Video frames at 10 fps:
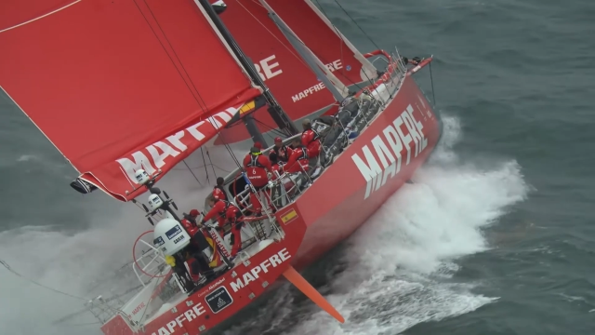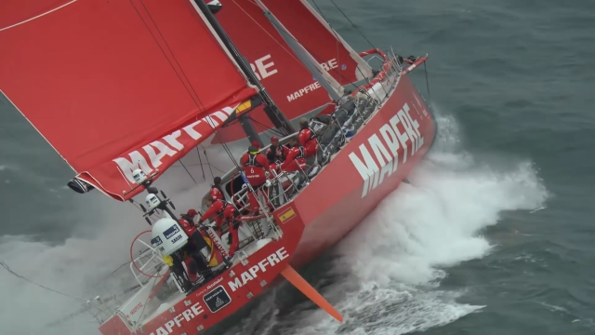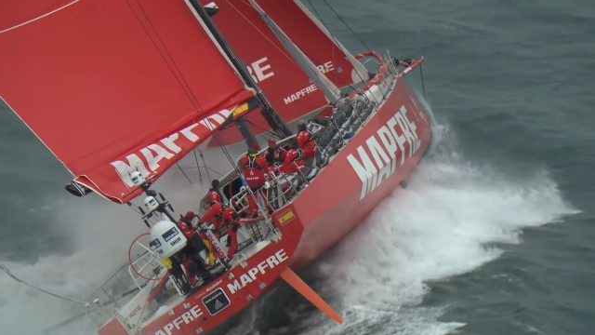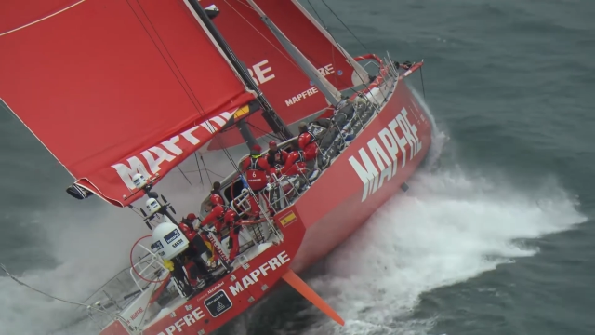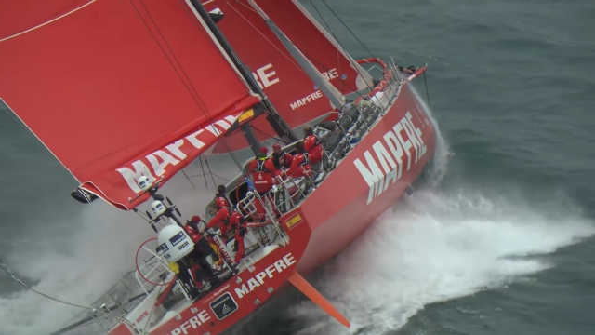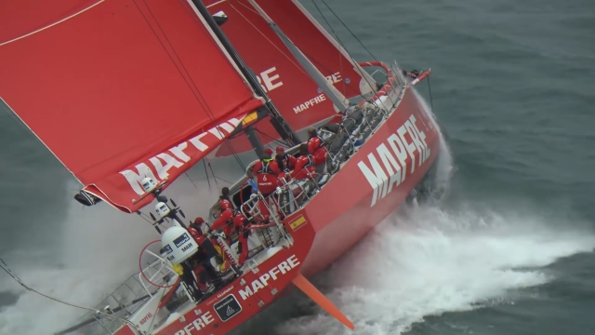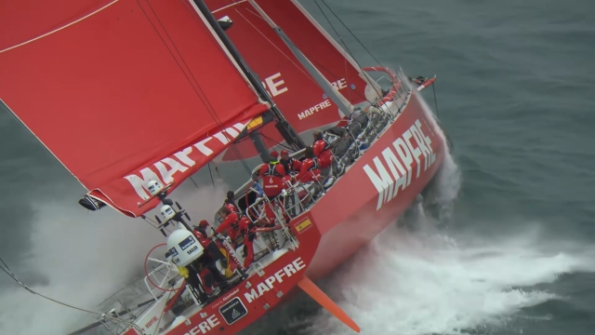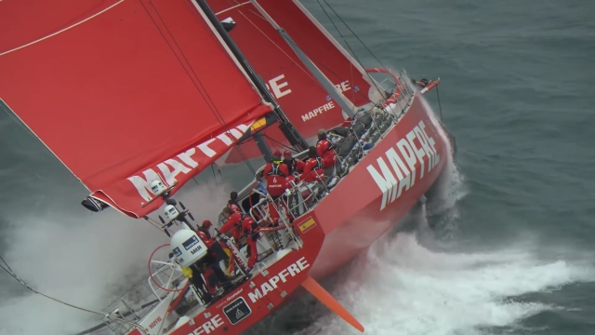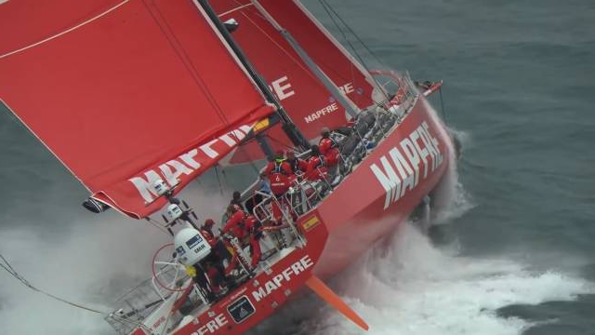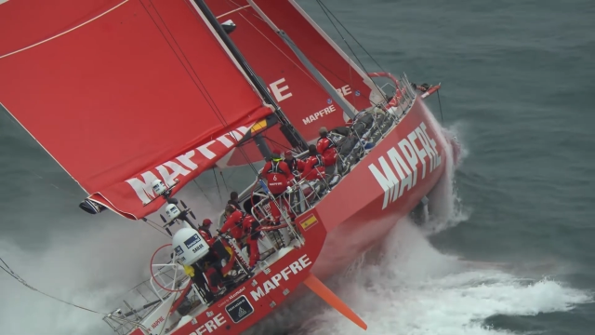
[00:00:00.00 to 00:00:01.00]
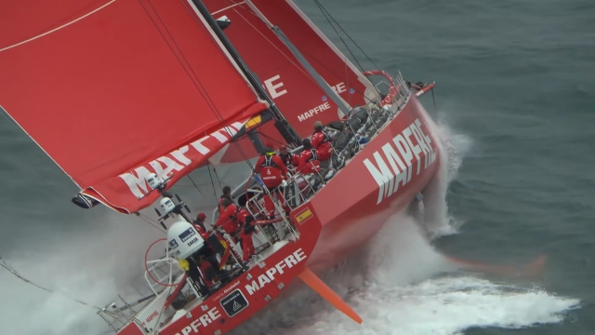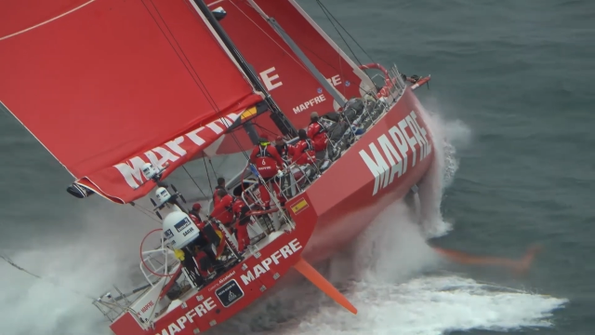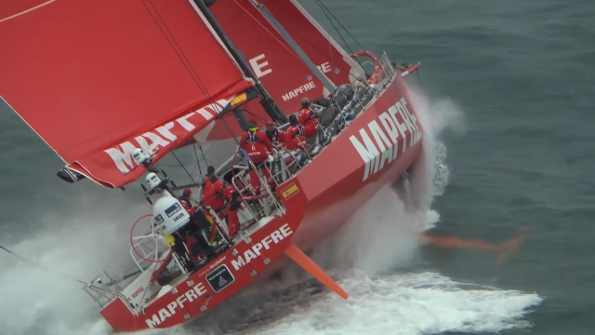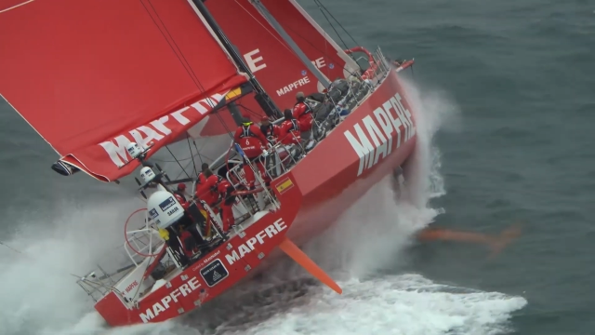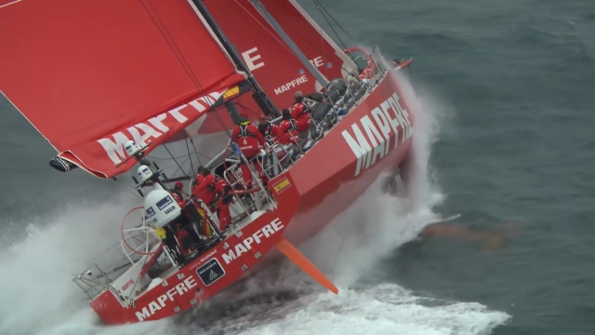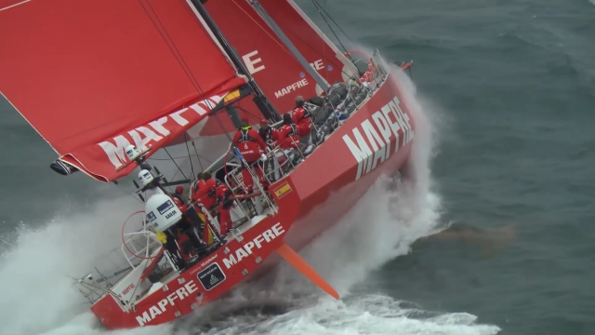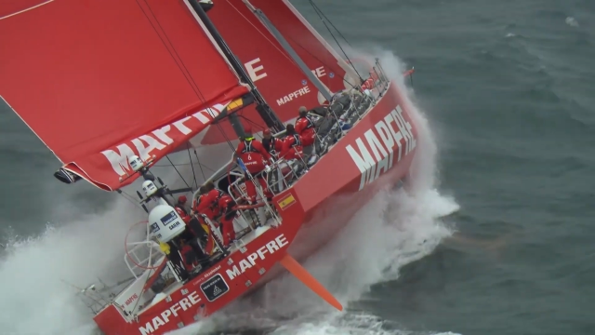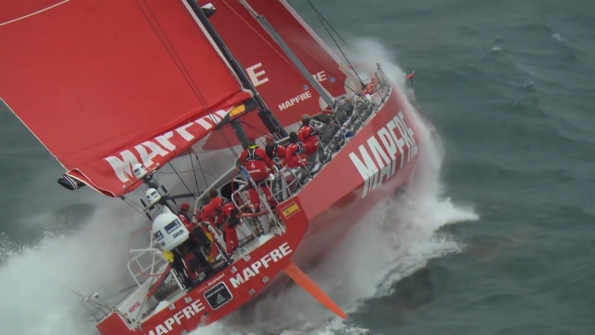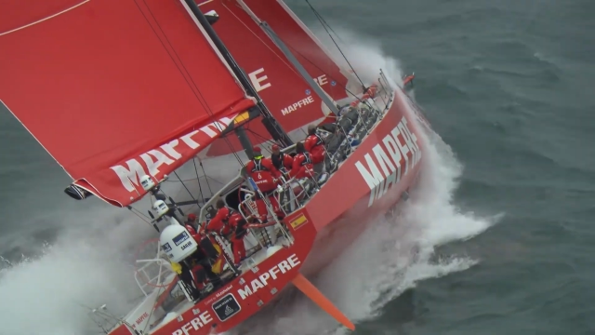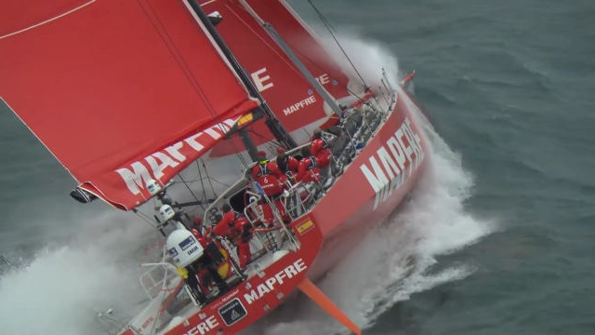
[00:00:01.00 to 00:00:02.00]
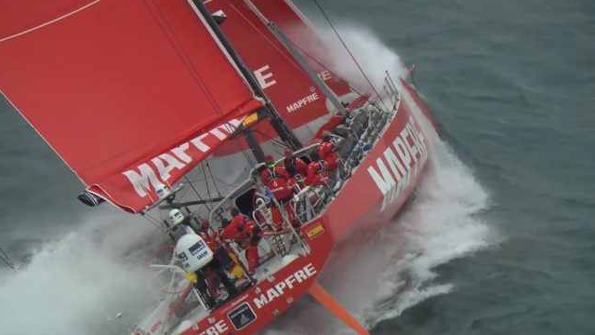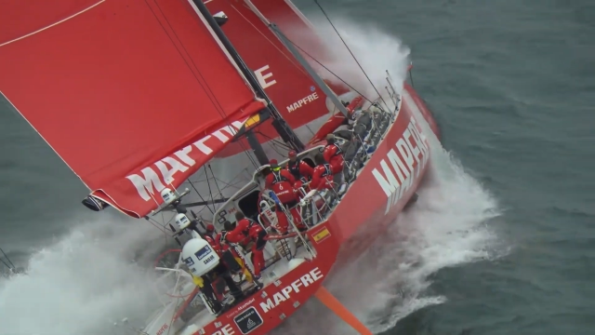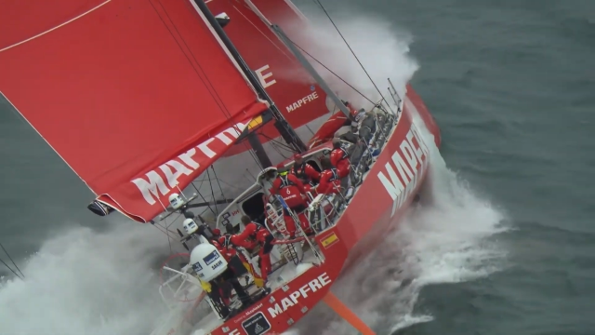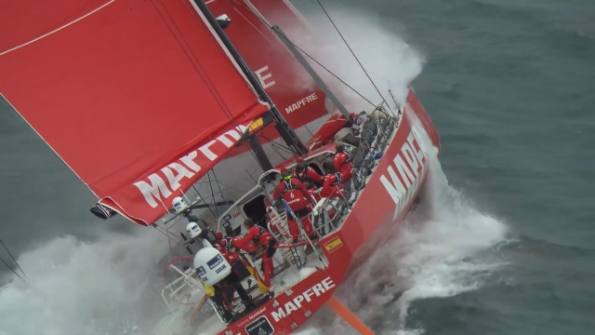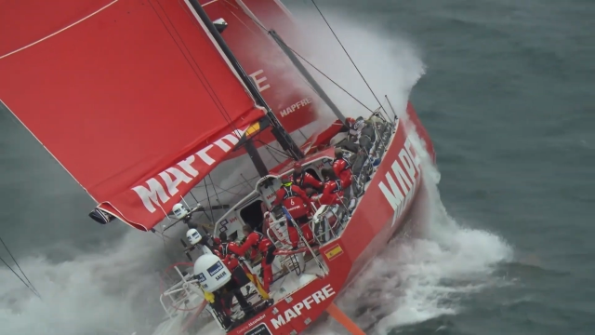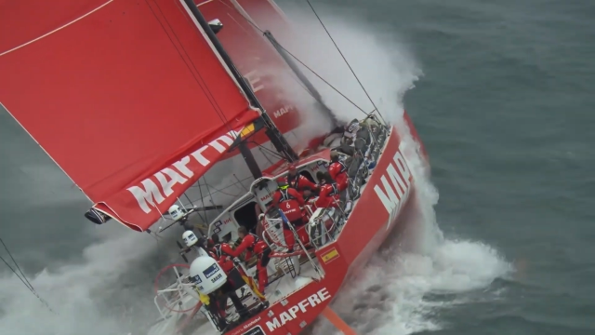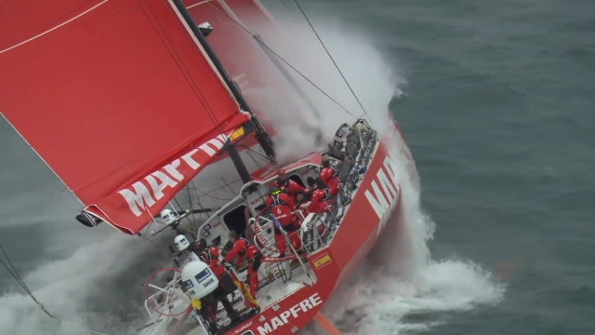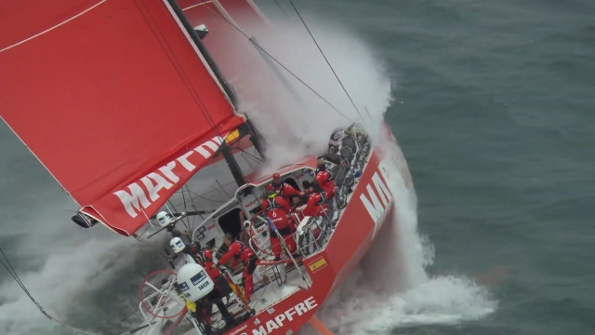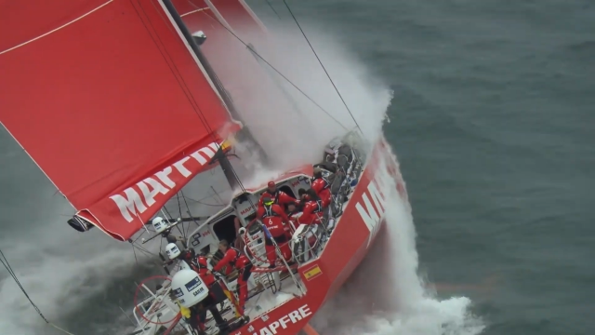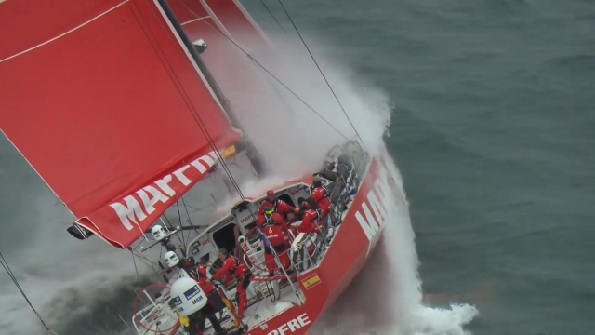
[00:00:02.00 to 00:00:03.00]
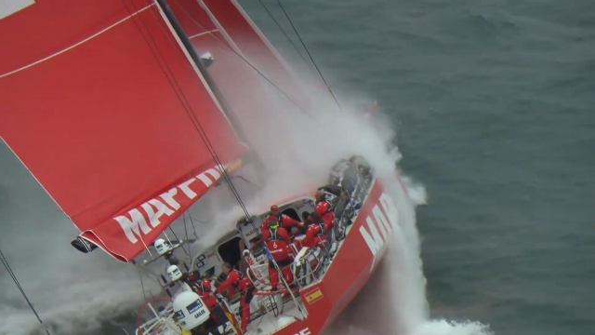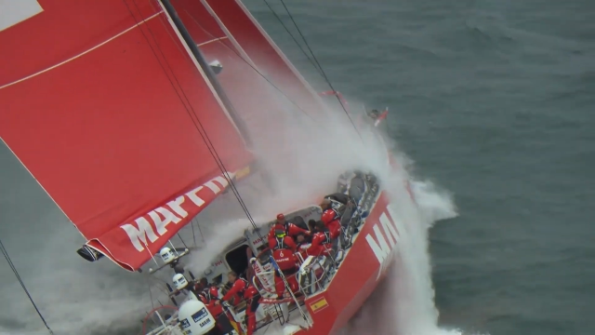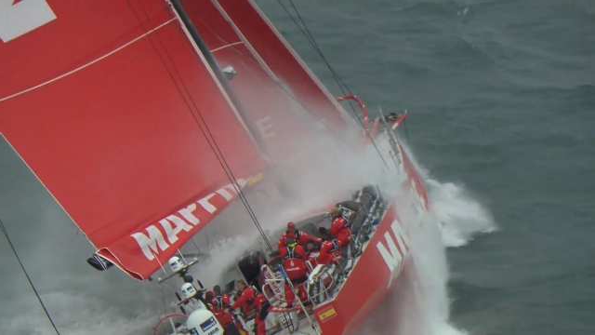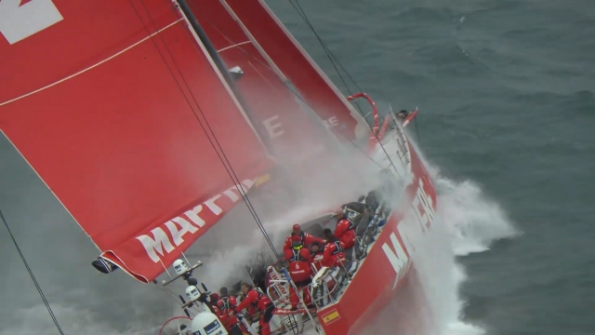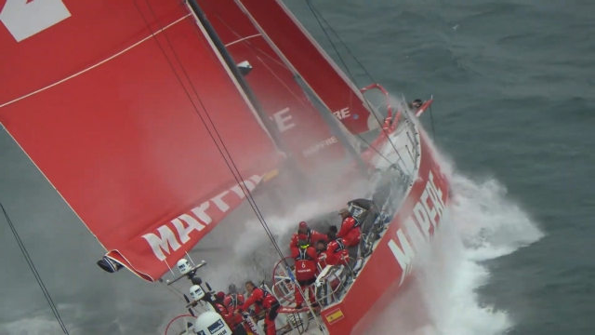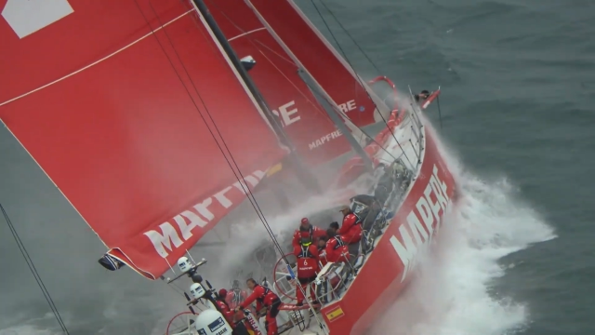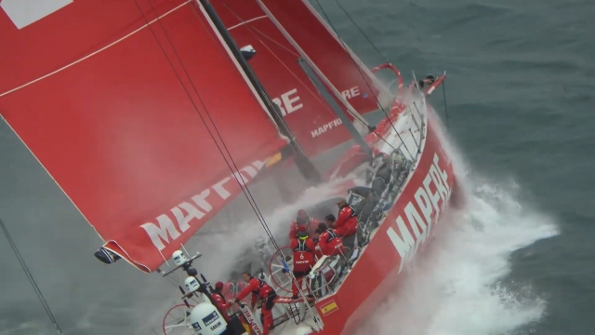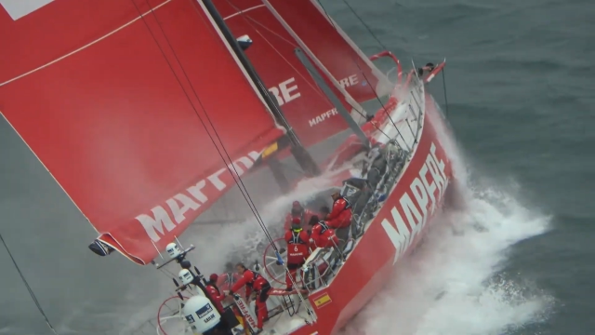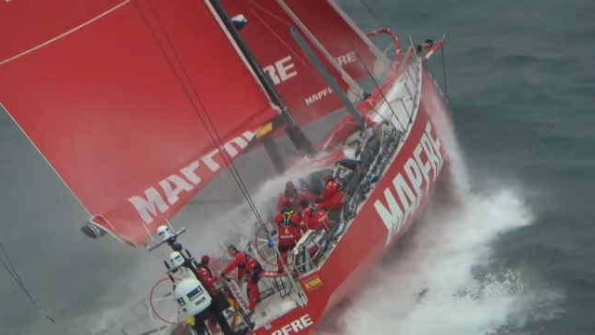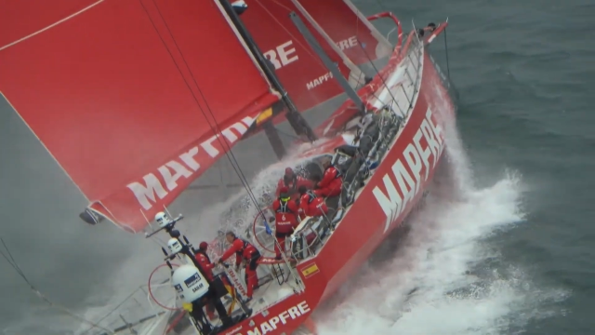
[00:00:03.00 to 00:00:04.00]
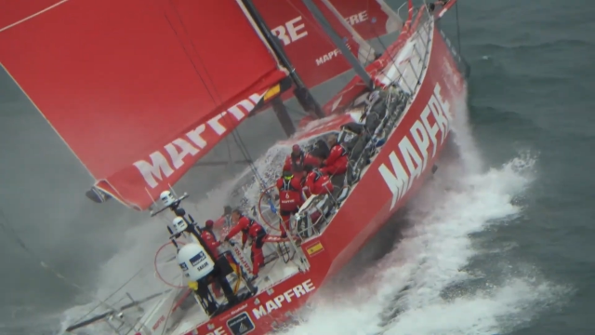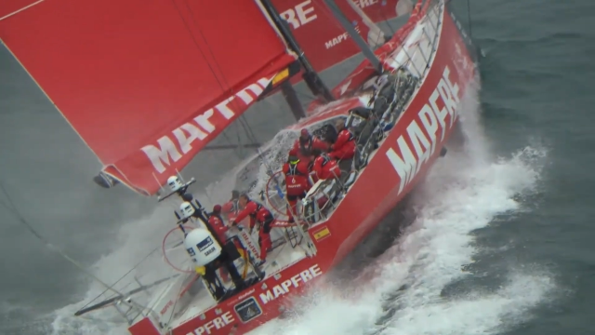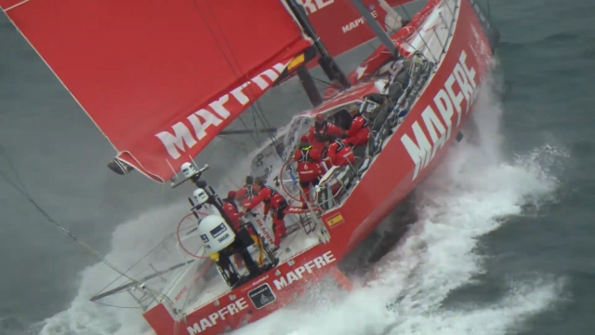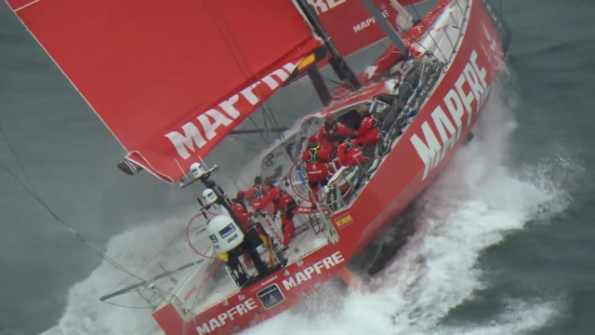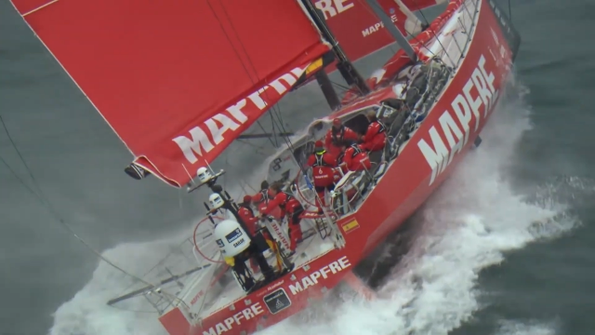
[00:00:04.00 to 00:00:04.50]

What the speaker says: [unreadable: no face in view]